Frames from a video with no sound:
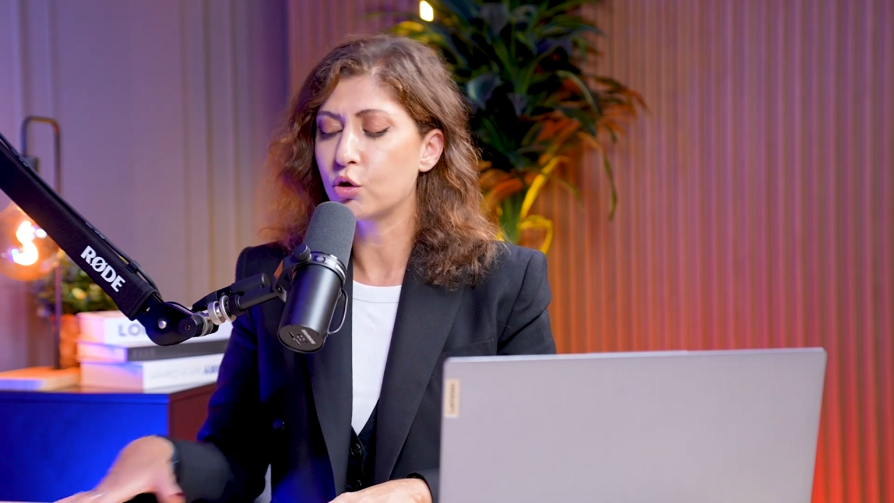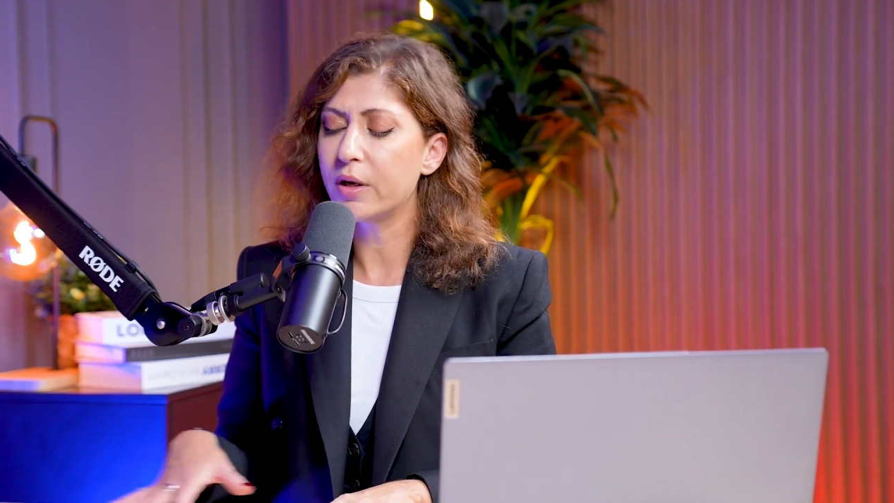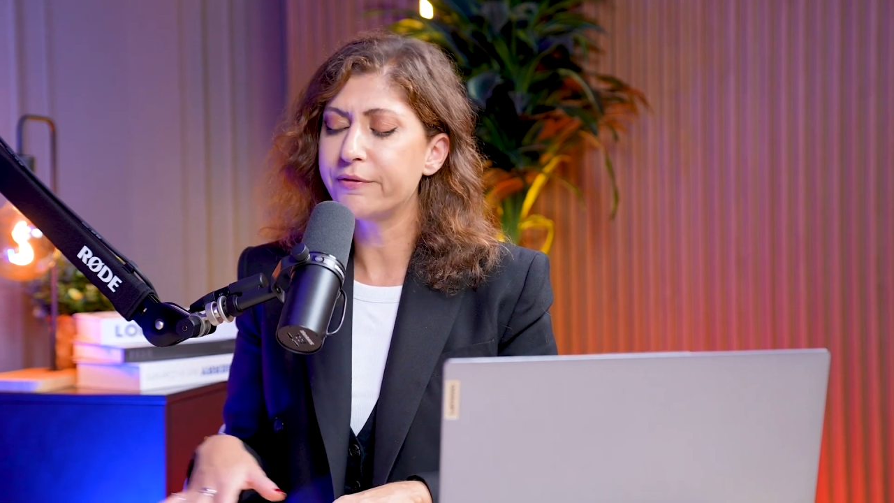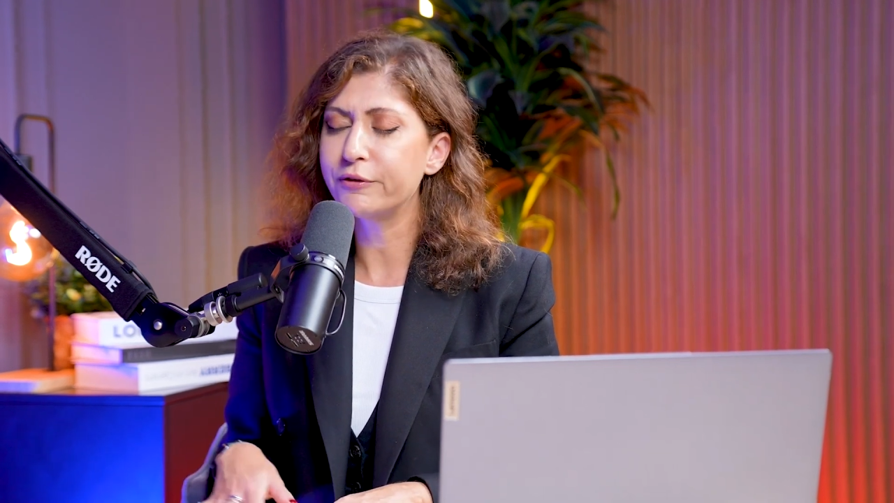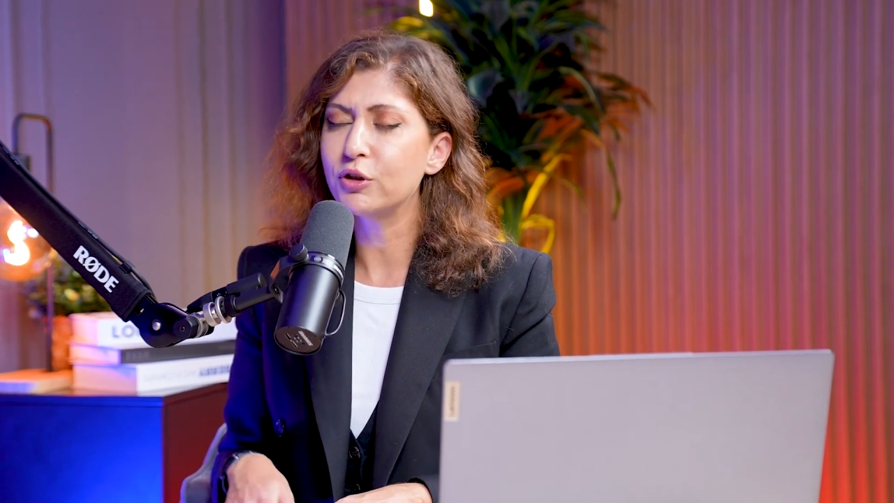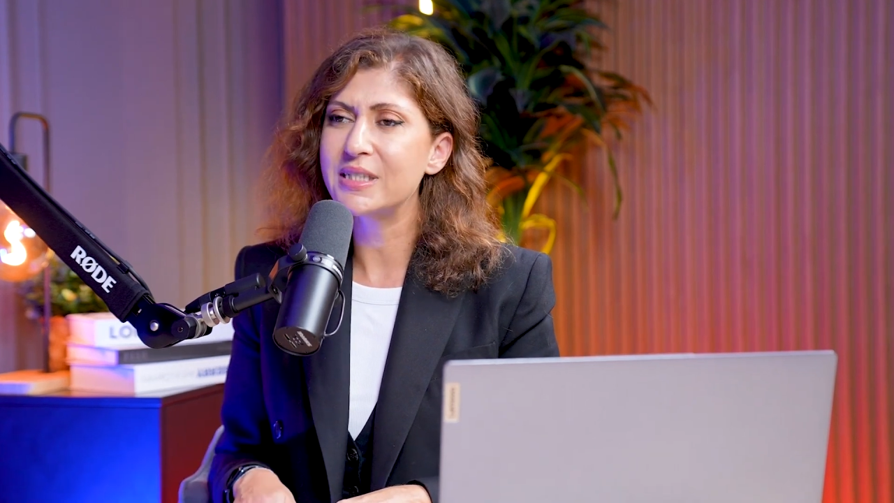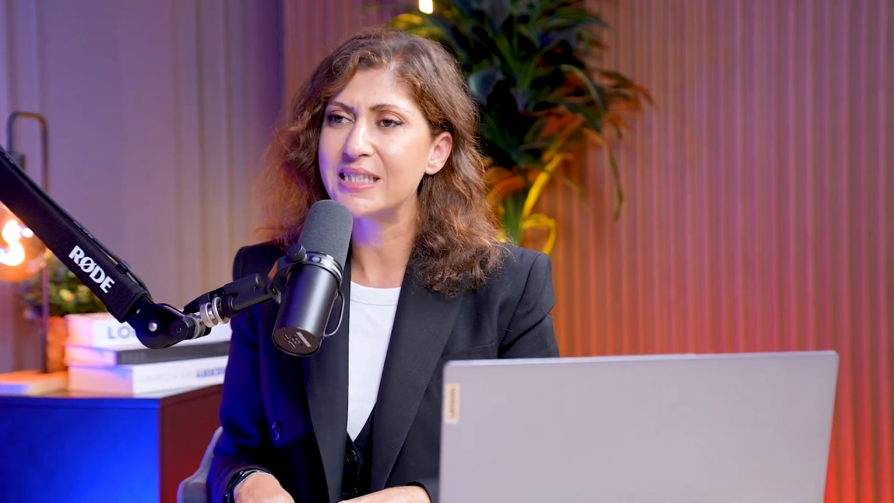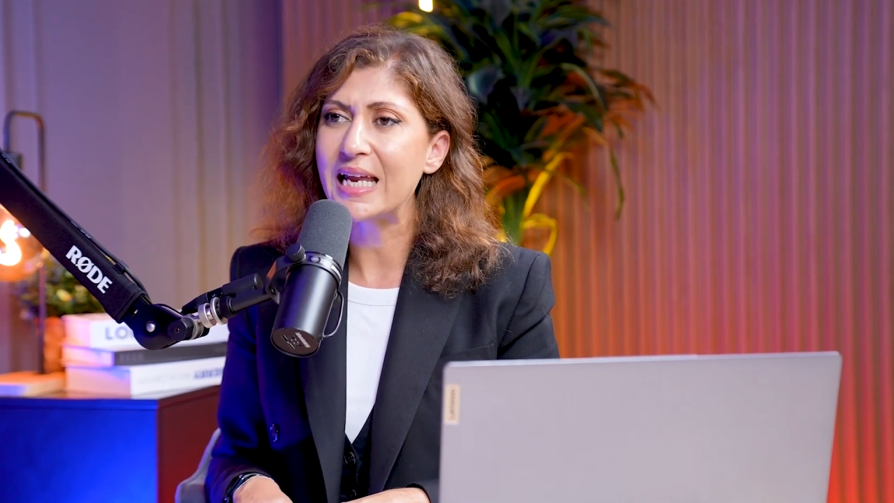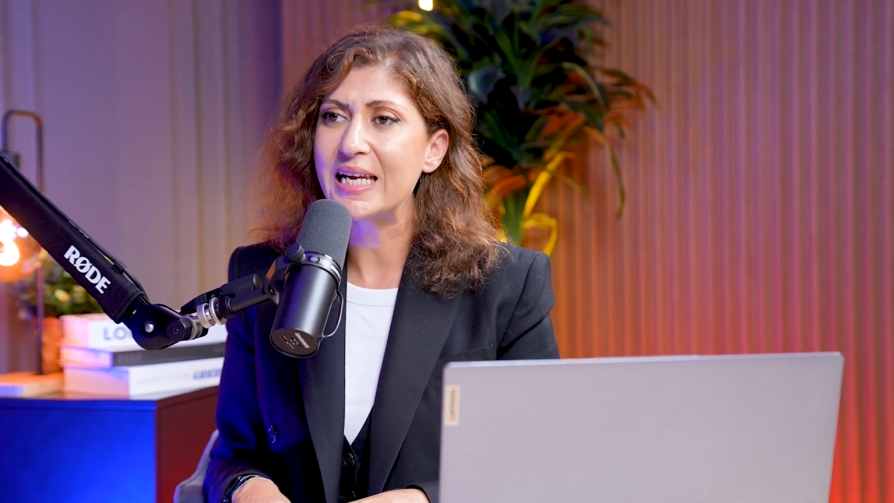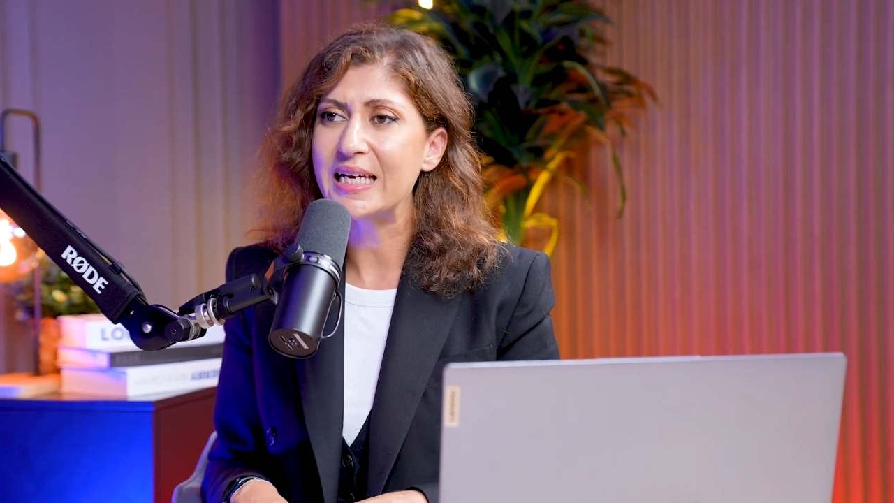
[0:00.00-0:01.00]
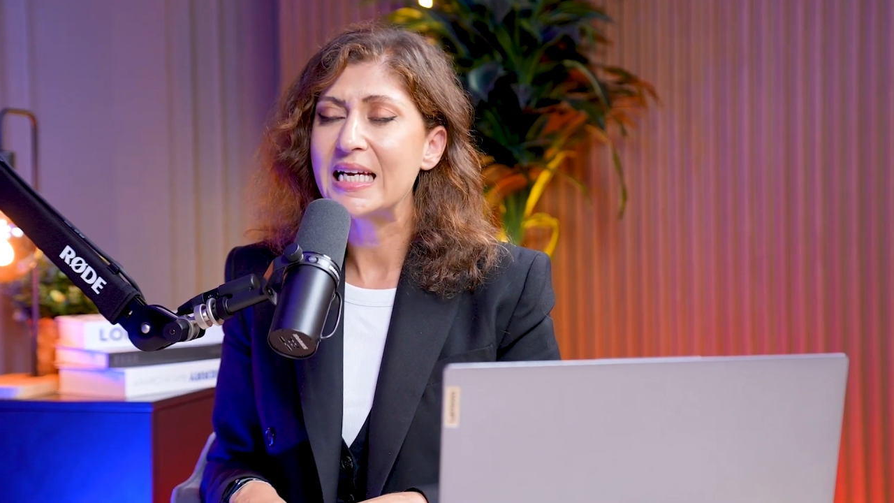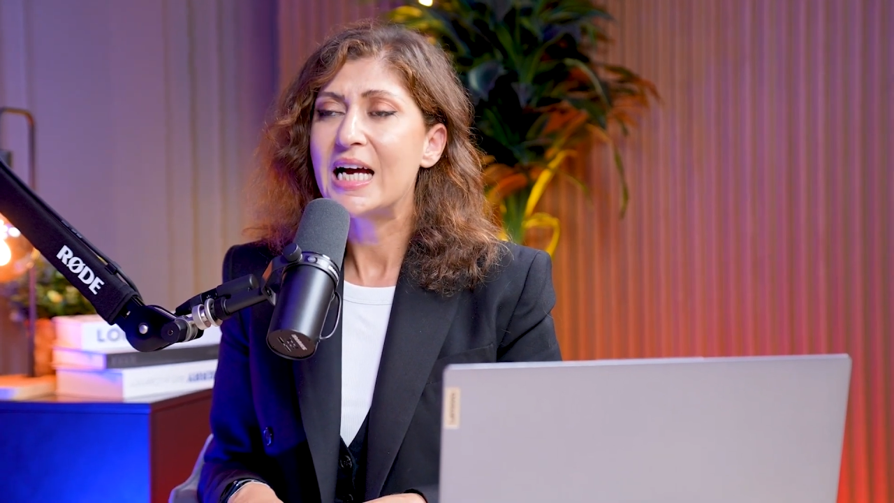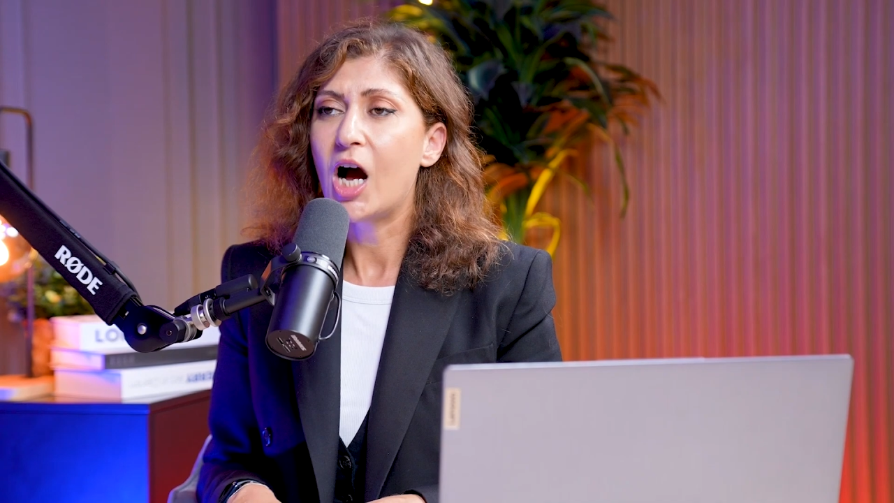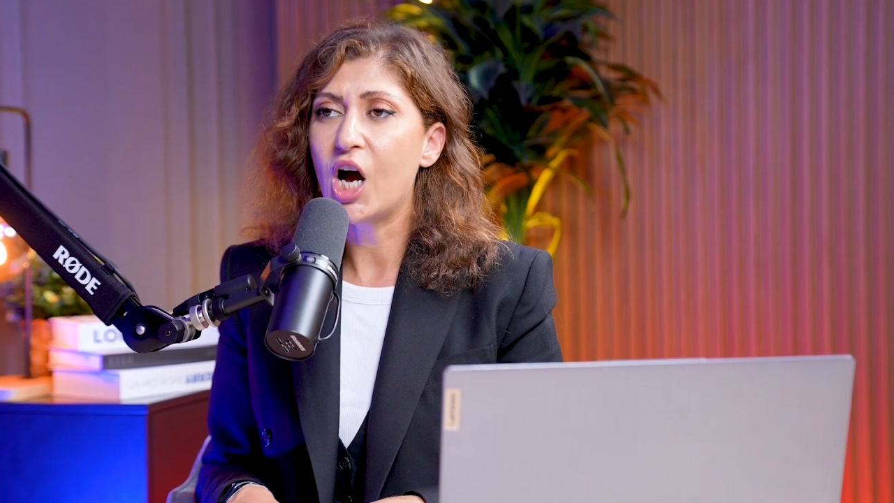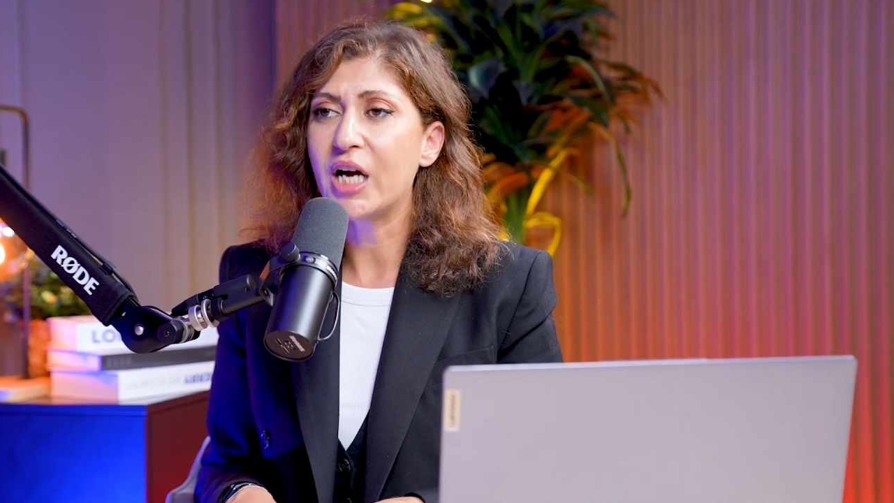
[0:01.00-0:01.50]
So if you're selling
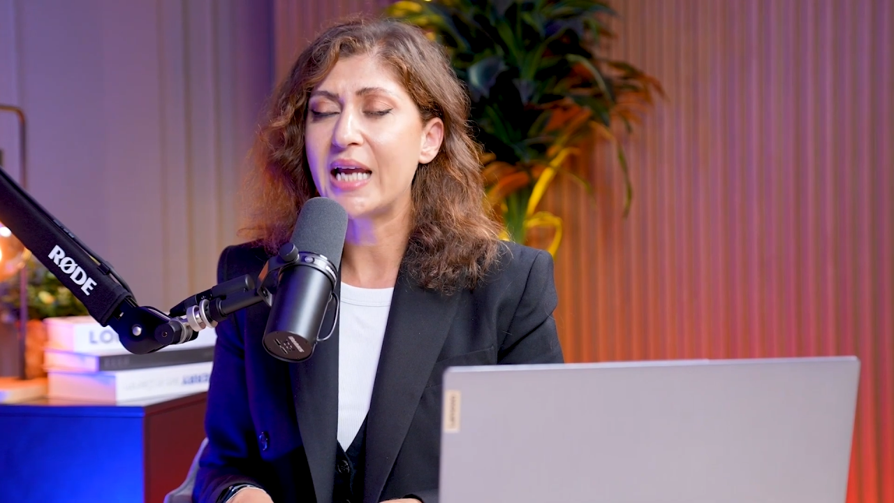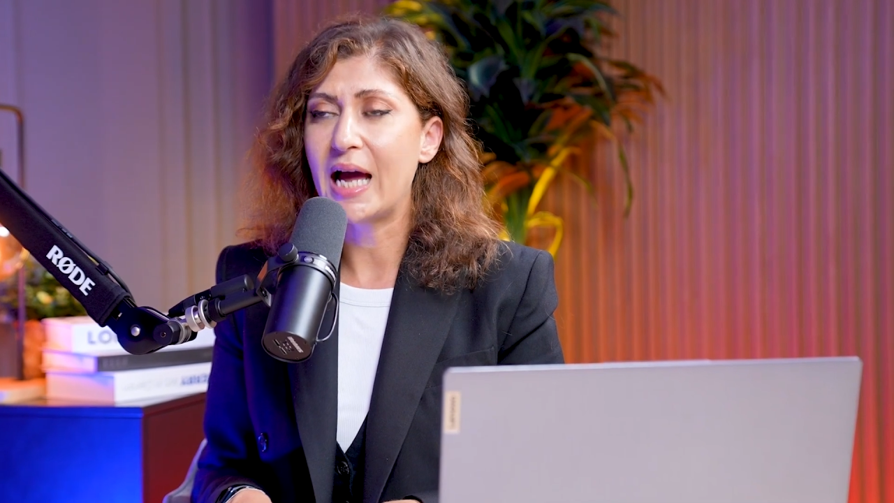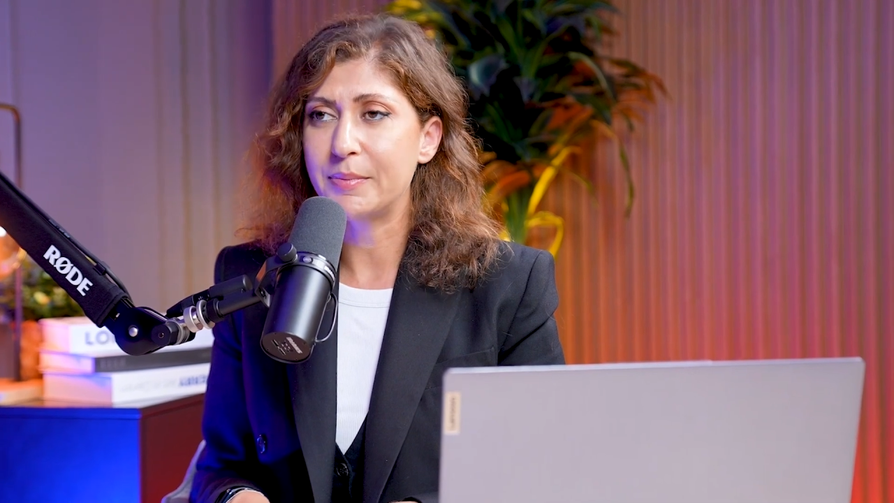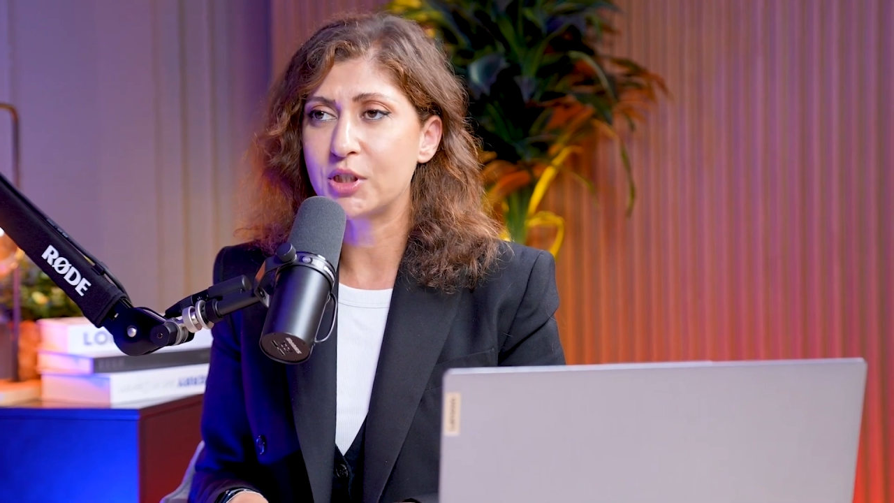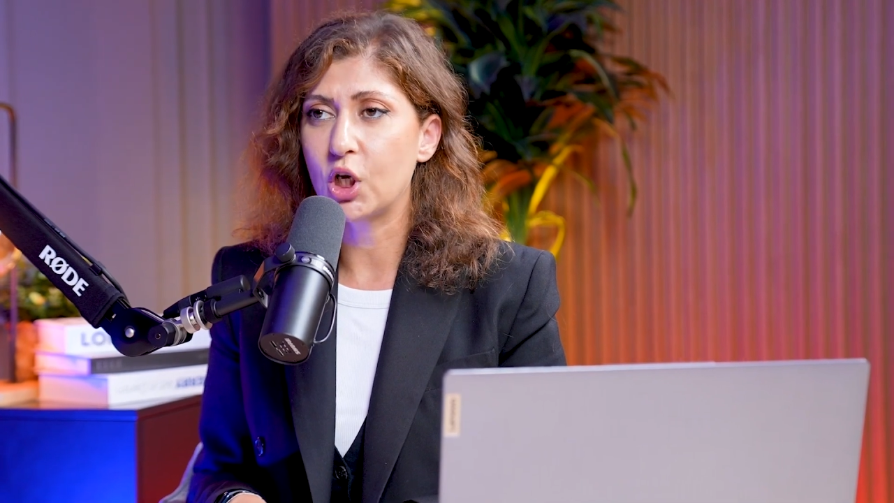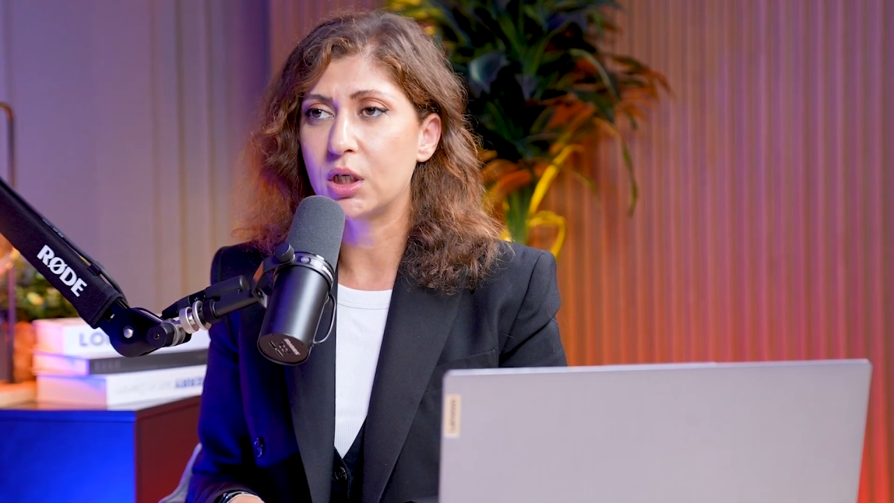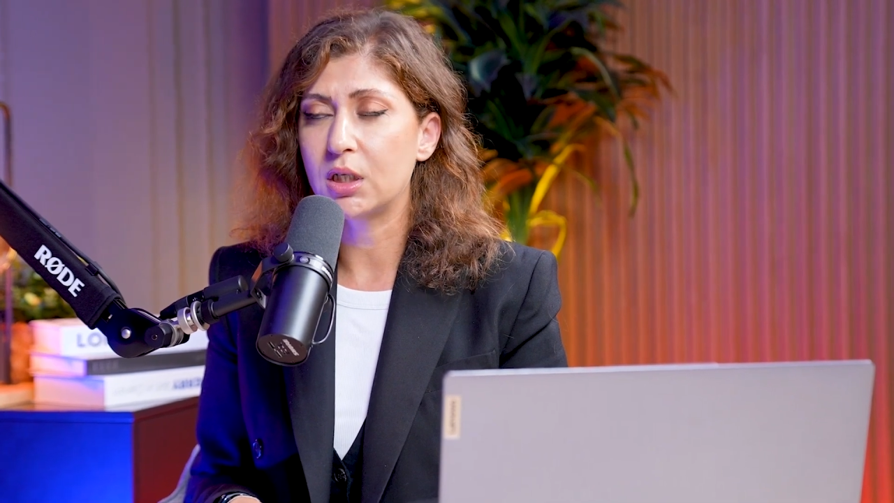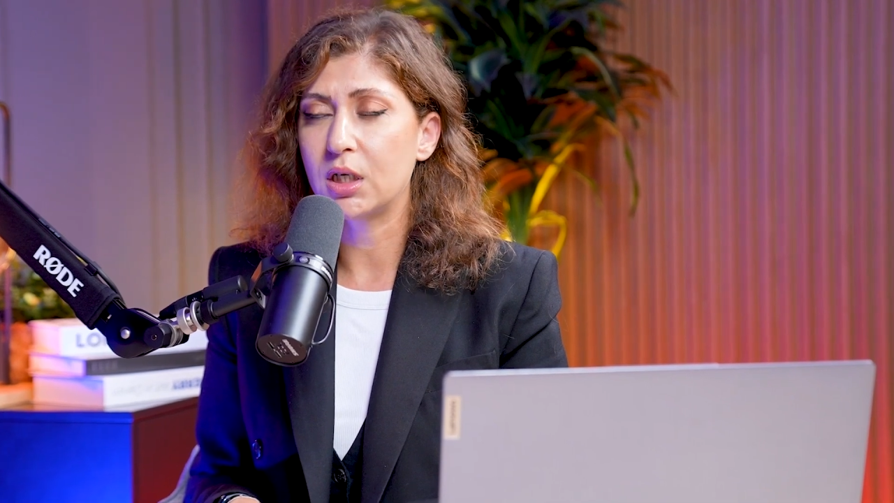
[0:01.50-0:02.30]
on Amazon